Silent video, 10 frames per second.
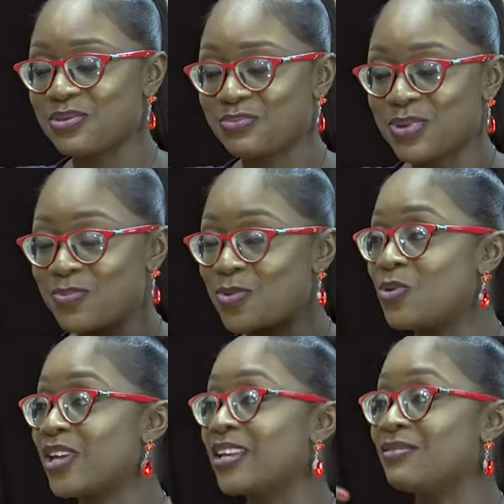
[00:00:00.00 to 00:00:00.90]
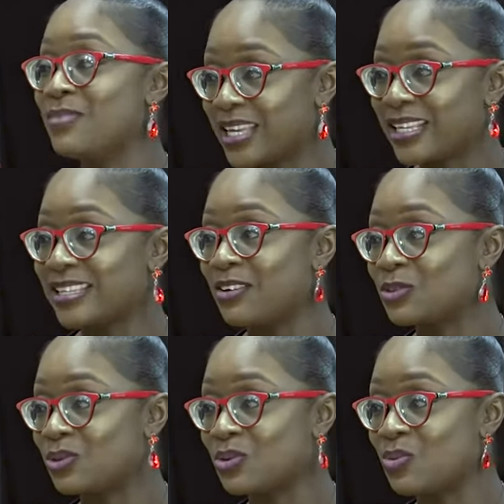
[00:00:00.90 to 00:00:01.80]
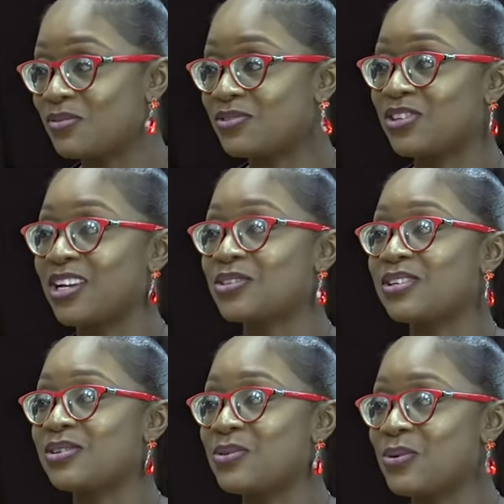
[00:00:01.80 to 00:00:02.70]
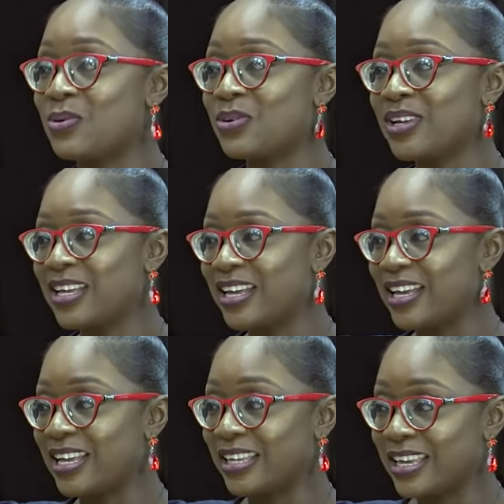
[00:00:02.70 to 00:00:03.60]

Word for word: people who can make it down to the wharf should actually go and